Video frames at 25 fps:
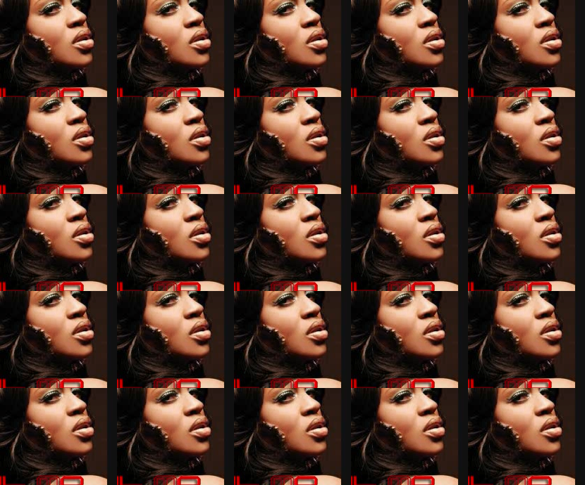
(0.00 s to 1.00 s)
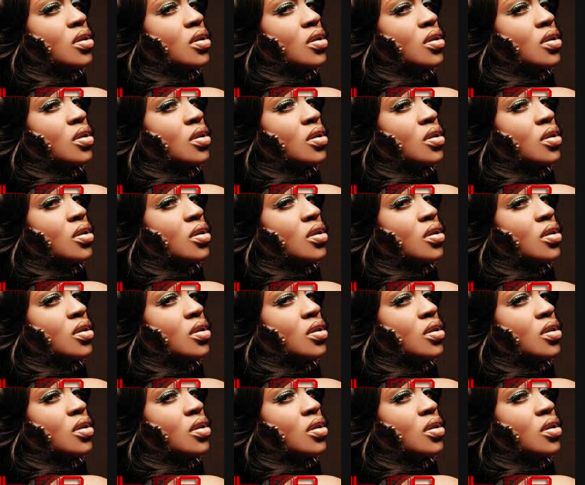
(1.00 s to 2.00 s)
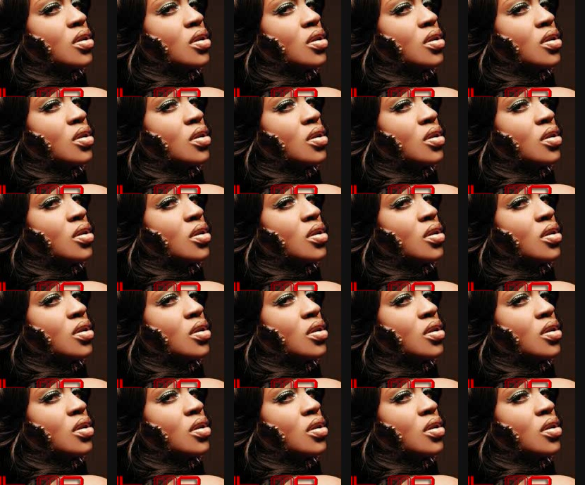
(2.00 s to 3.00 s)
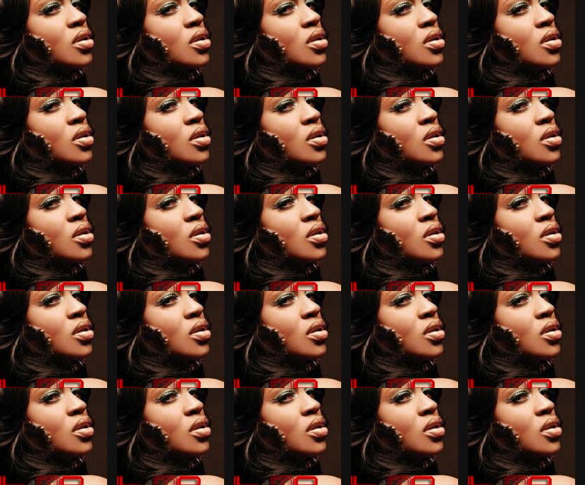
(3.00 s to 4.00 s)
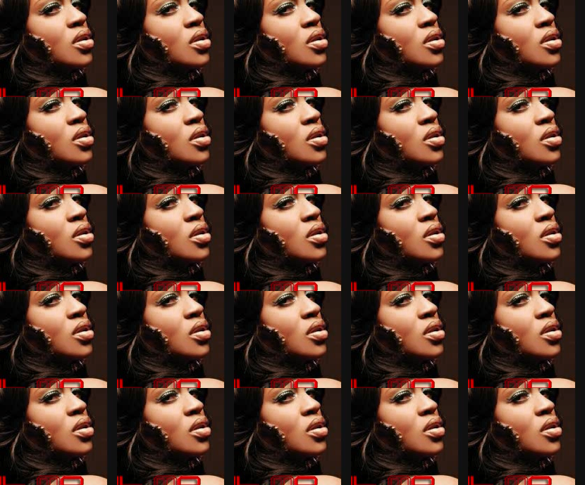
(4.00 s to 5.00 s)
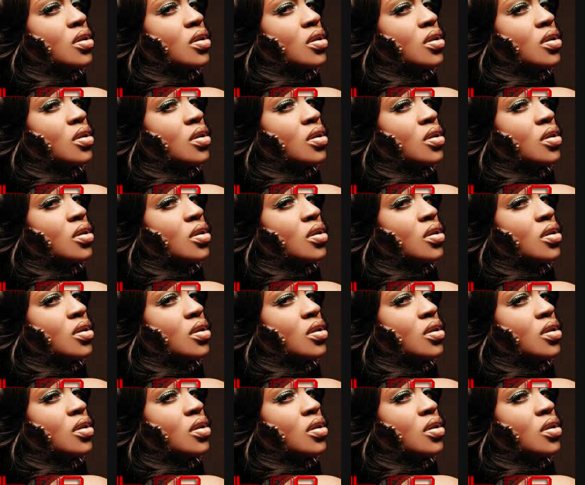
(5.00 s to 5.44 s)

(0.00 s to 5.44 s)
This is a still picture; no speech is visible.